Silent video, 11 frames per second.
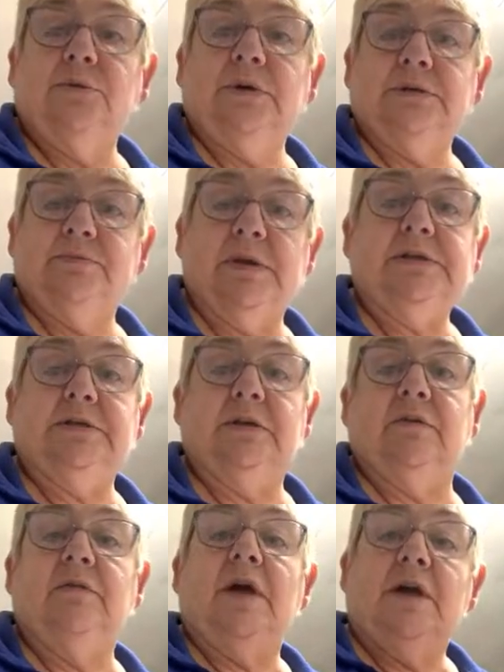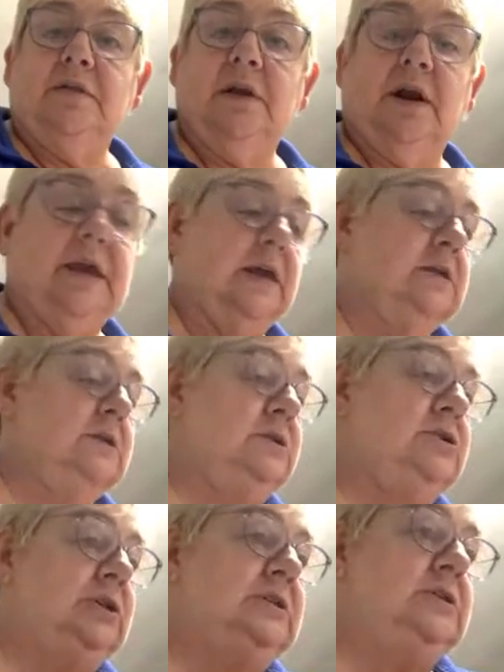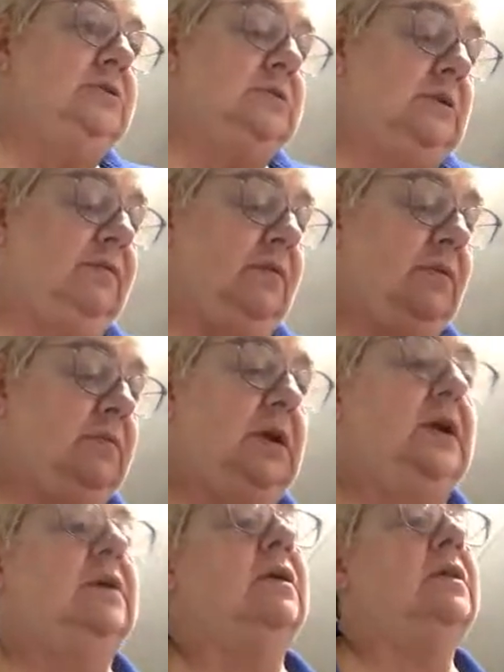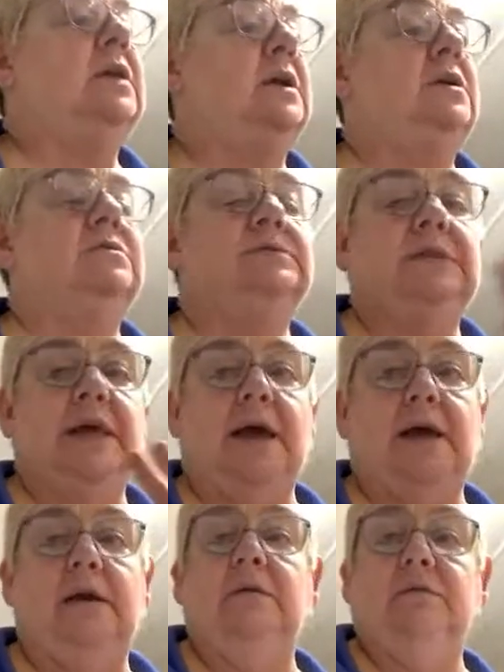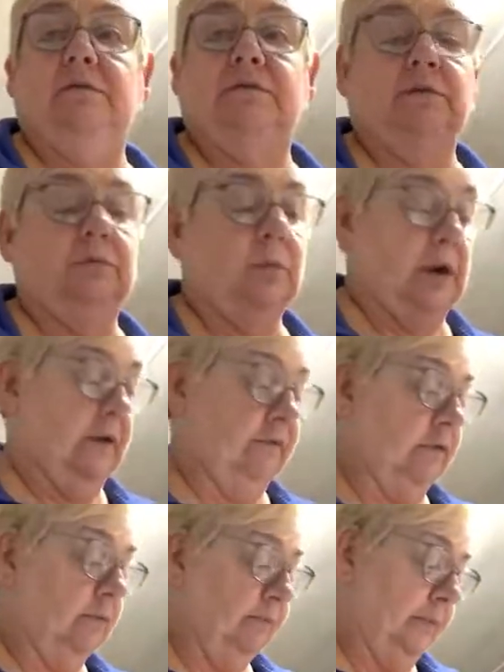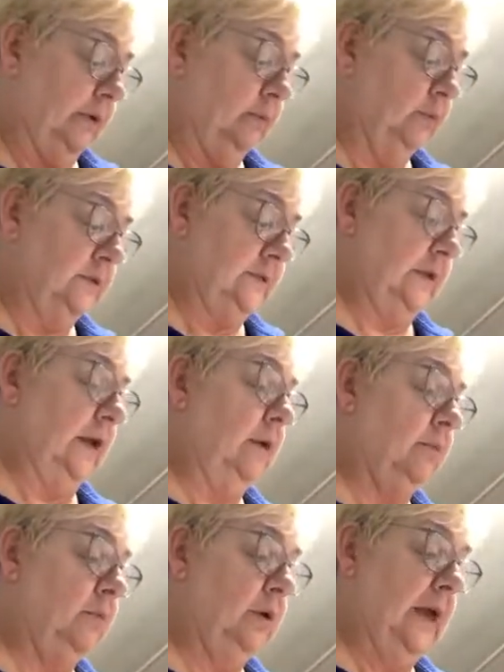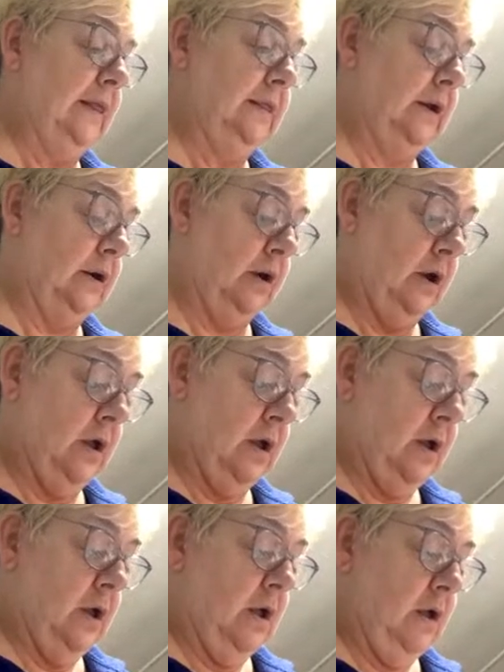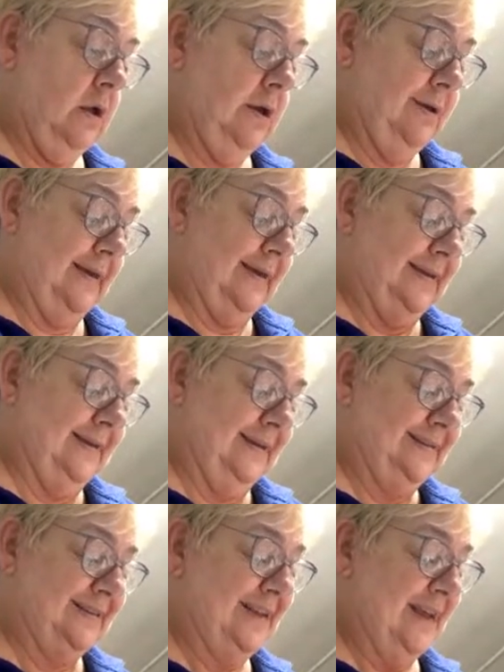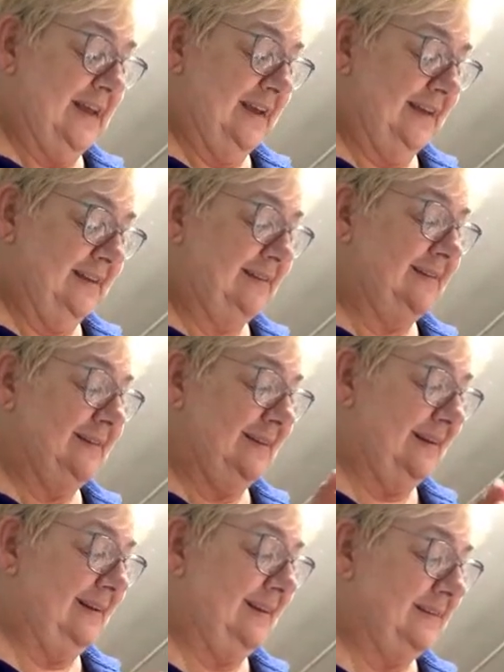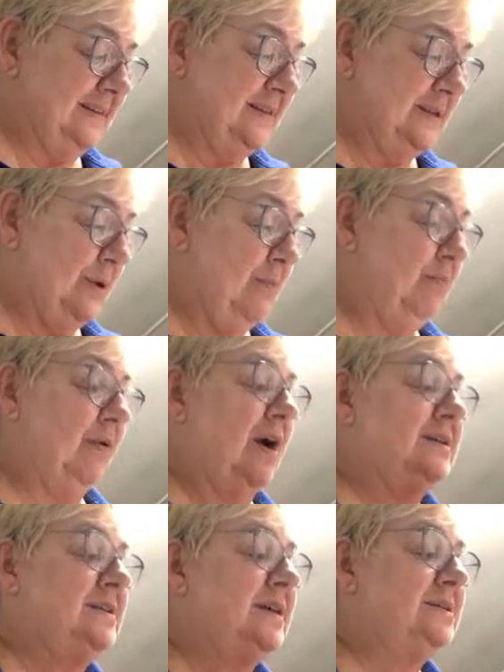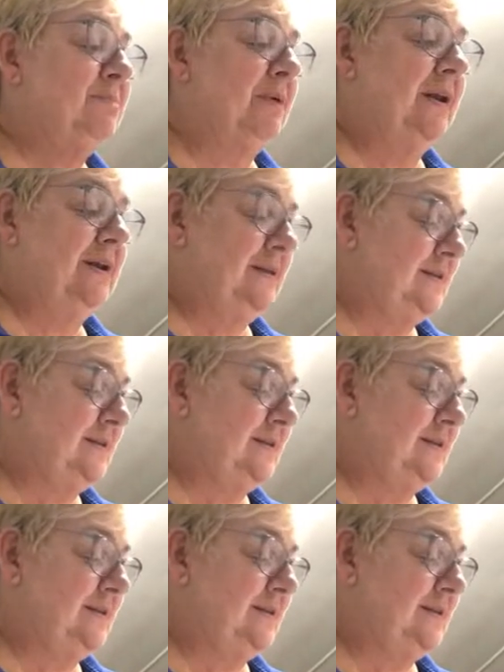too expensive, that I can just use the phone here and then use that for whatever. But we'll see. We'll get there. Yeah, it's a slow process, but